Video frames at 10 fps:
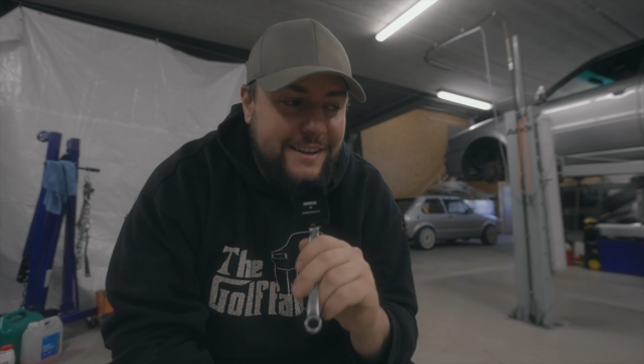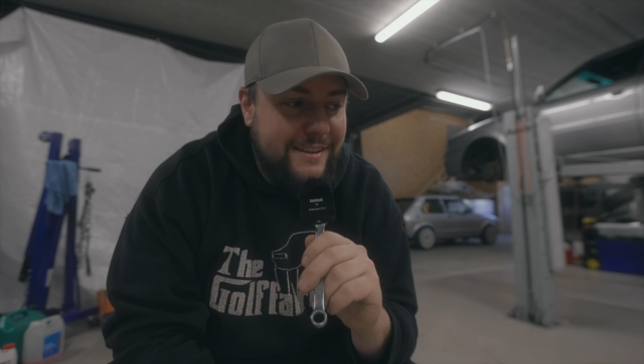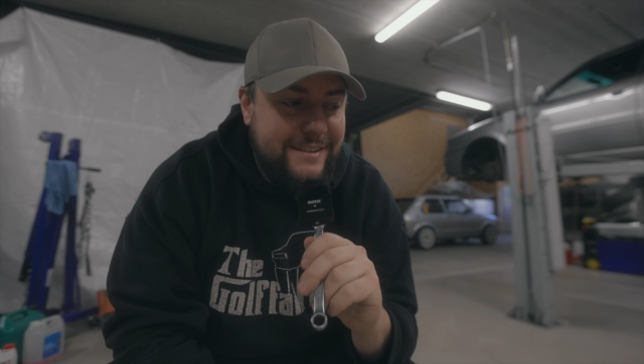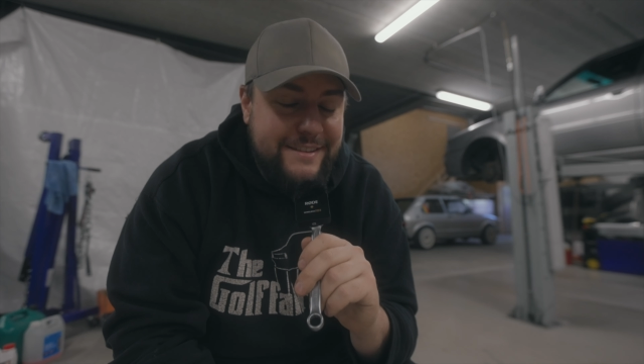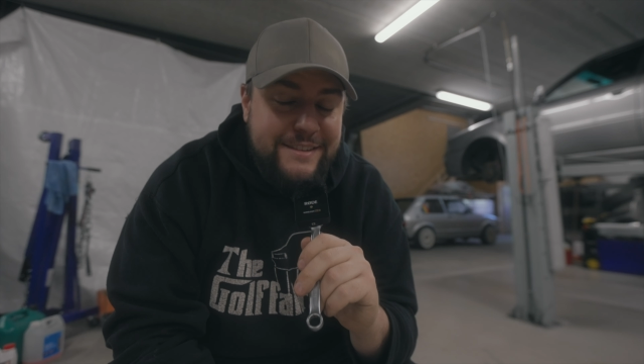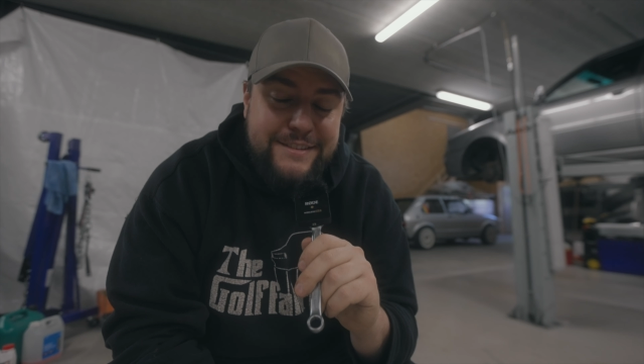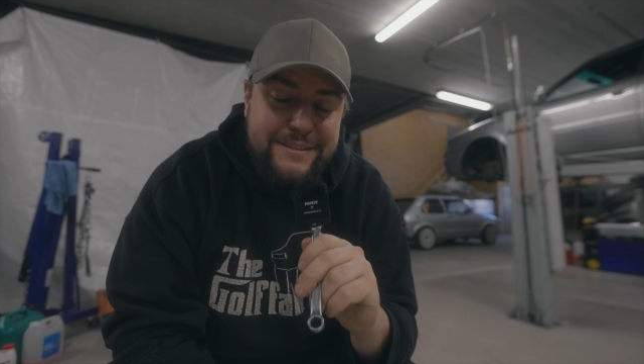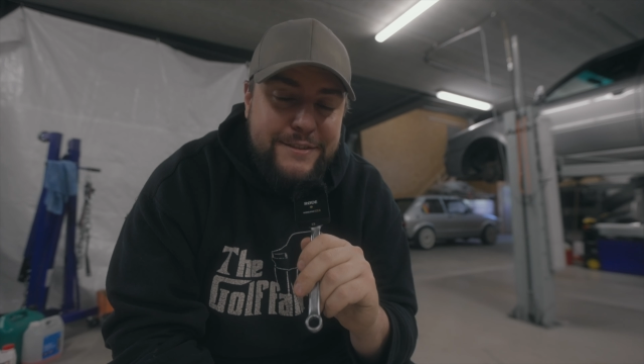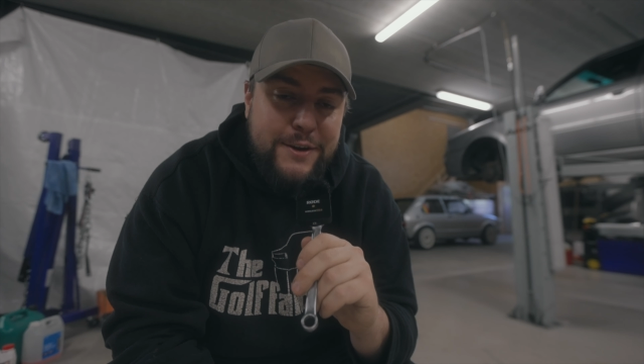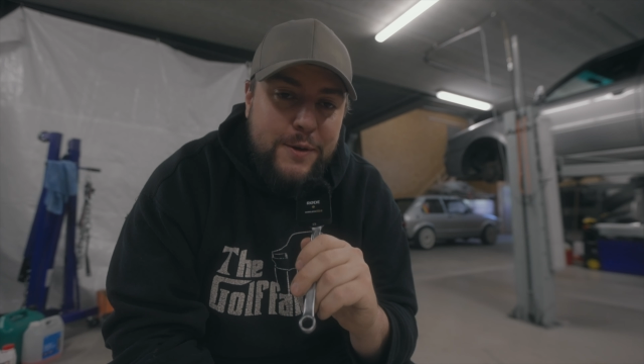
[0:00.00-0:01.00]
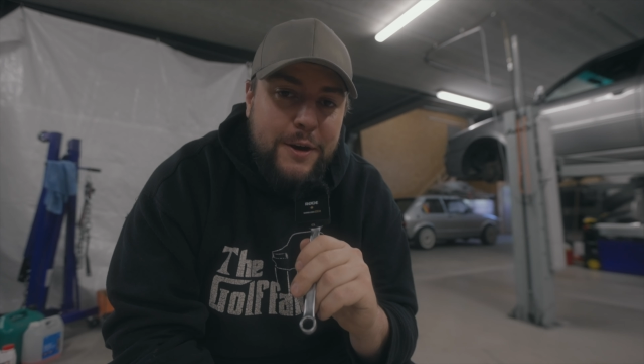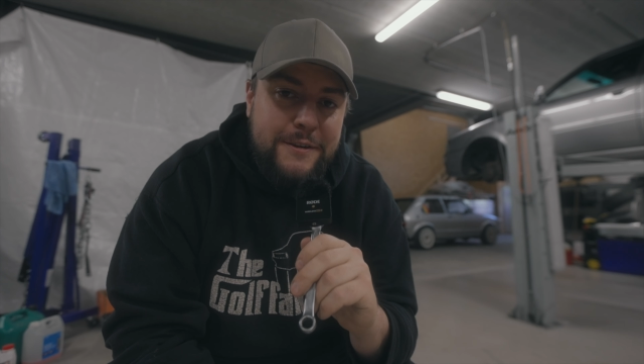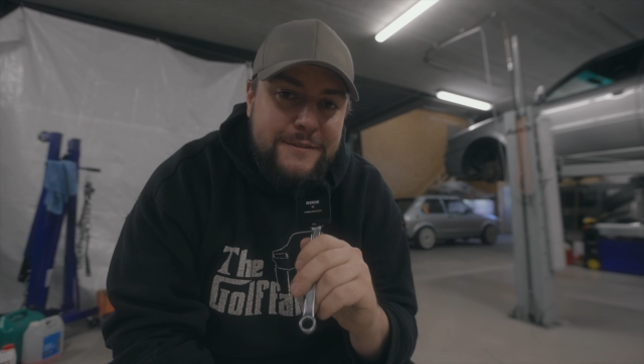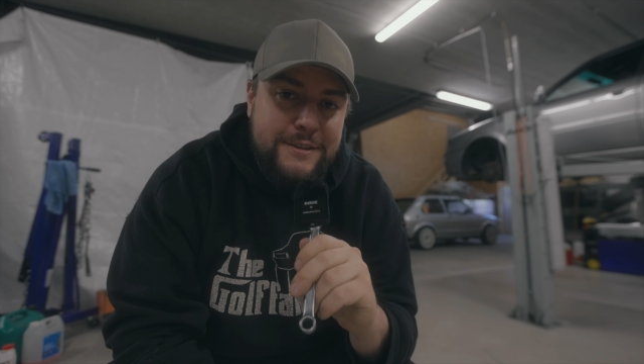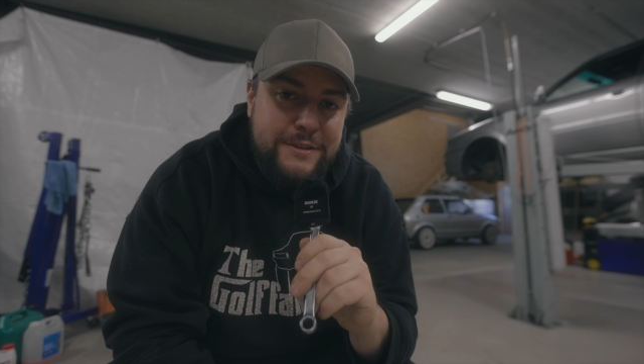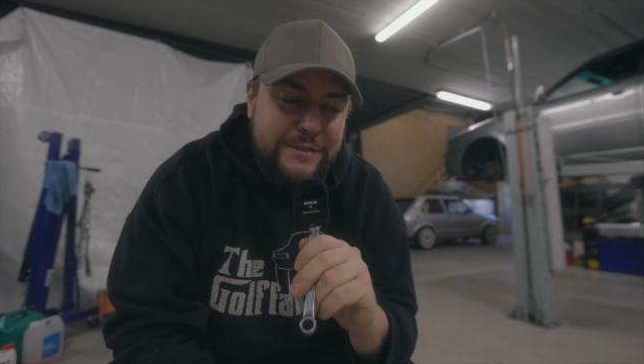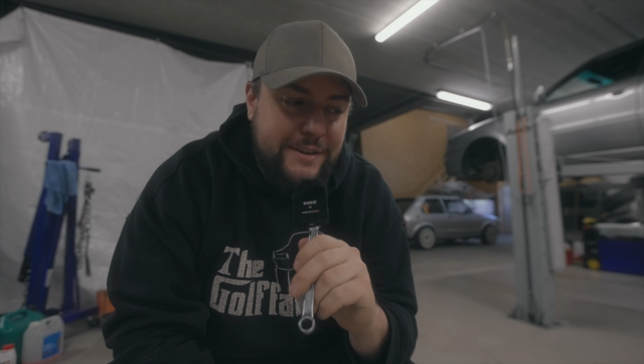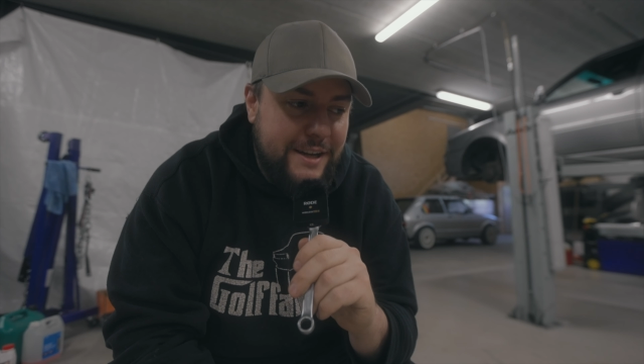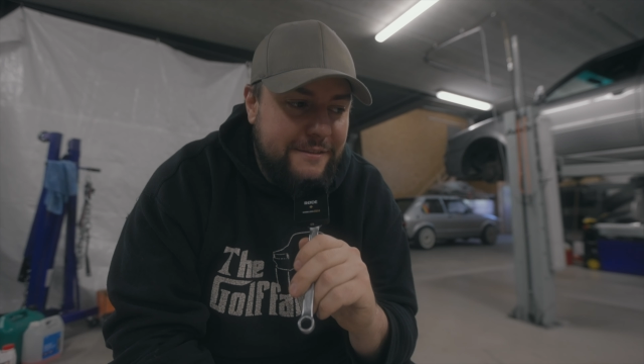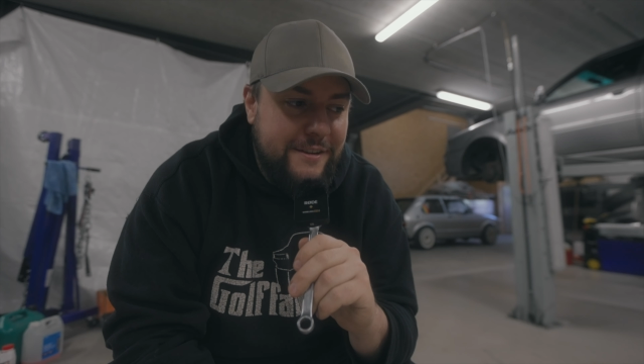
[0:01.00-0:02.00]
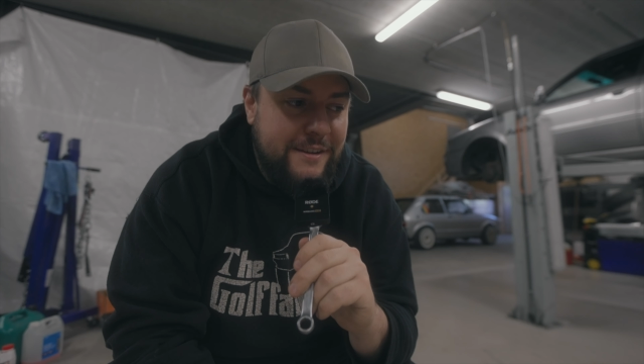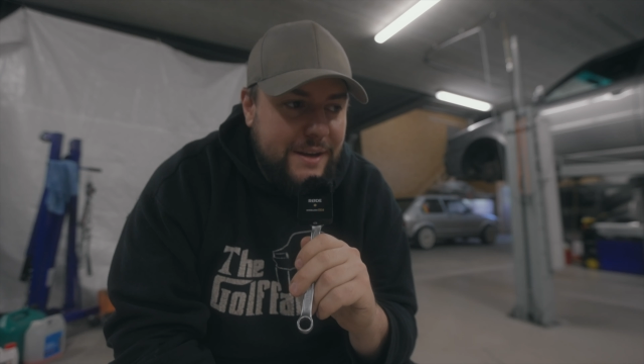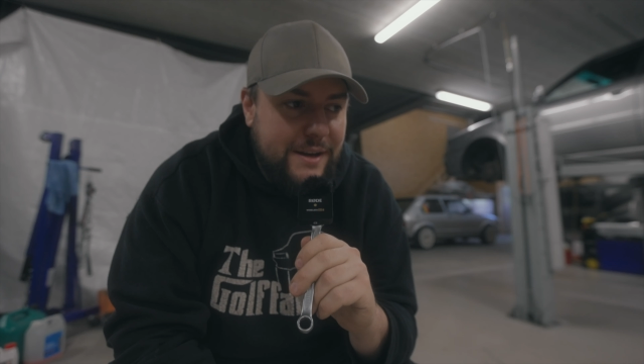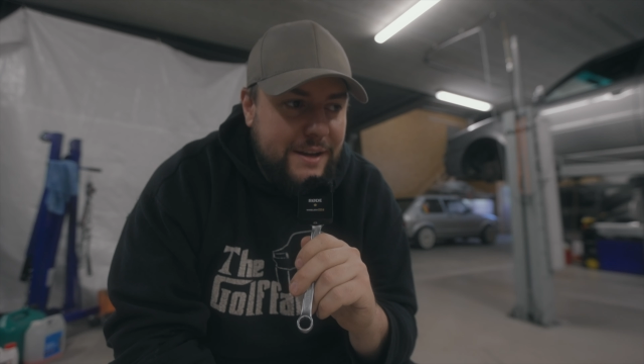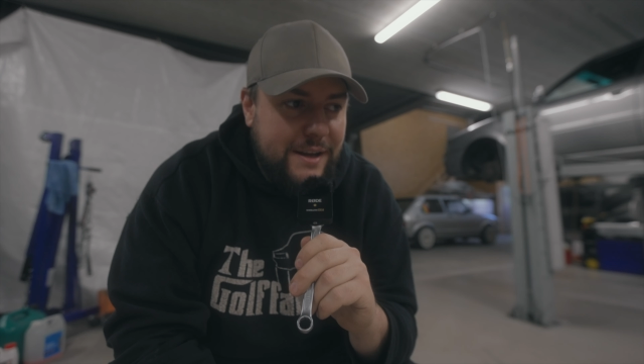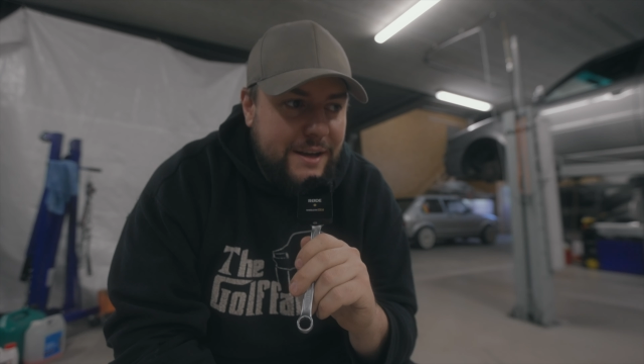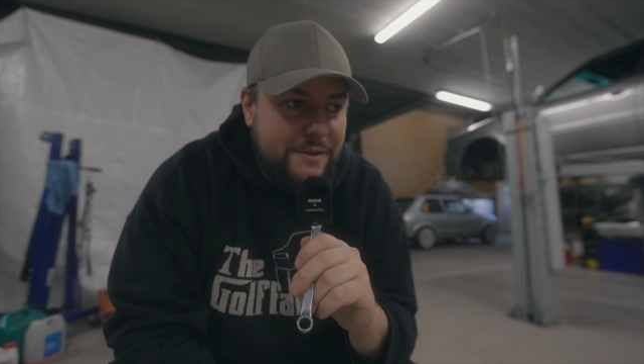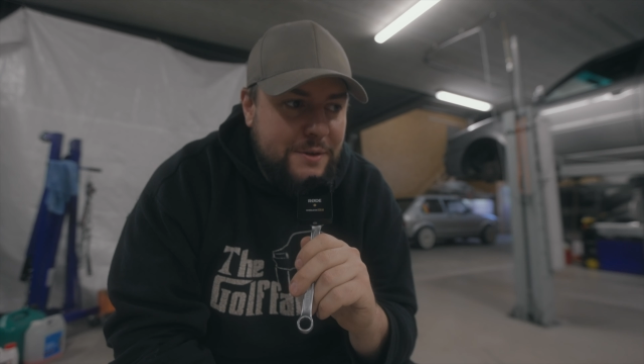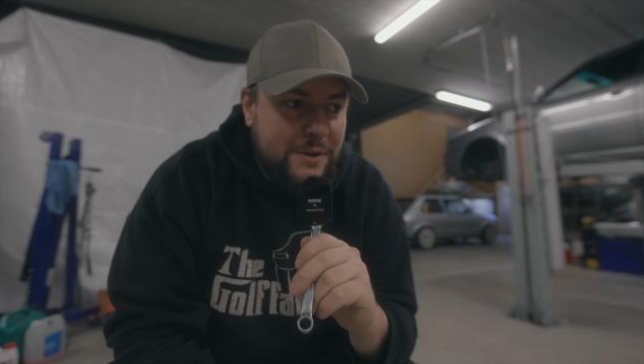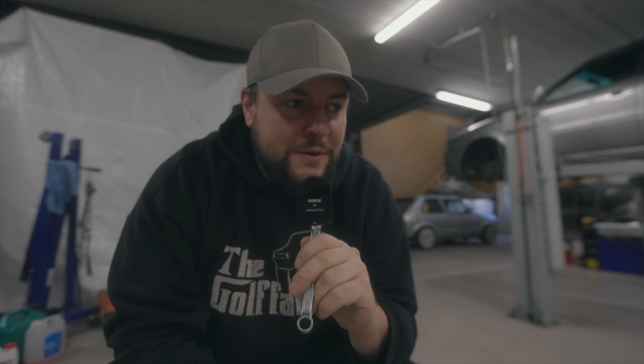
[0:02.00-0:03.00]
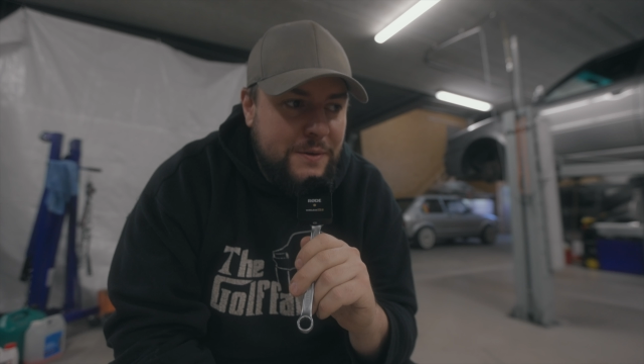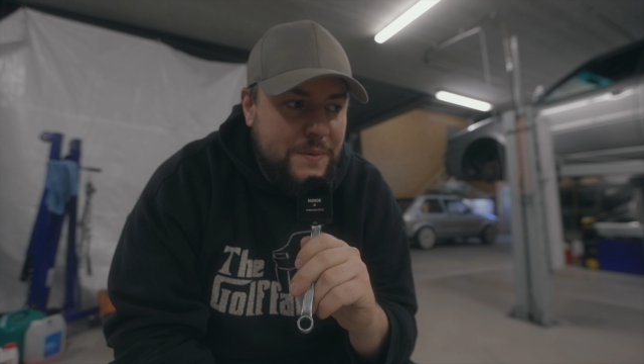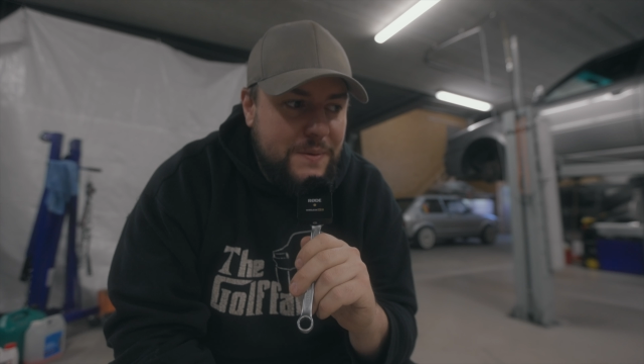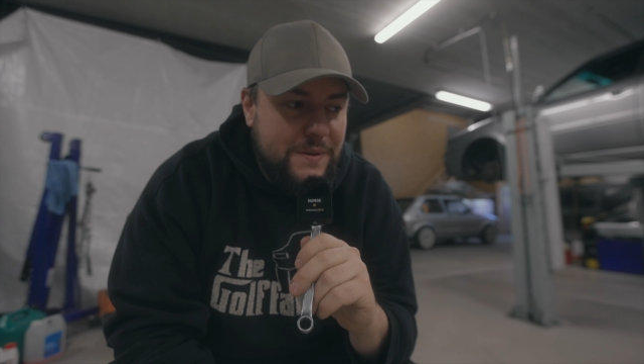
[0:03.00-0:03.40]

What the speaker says: so awful to drive. And I don't know